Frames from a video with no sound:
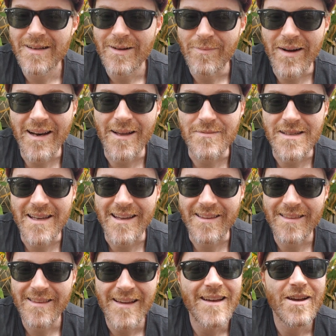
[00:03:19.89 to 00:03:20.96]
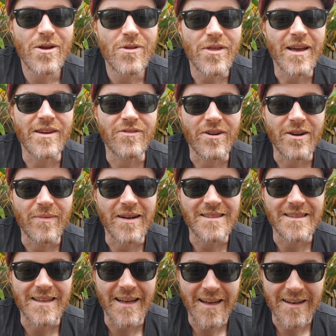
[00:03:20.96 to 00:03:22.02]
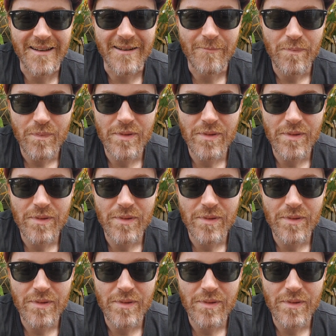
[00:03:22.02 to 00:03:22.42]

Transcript: My name's Heath, Thank you very much again.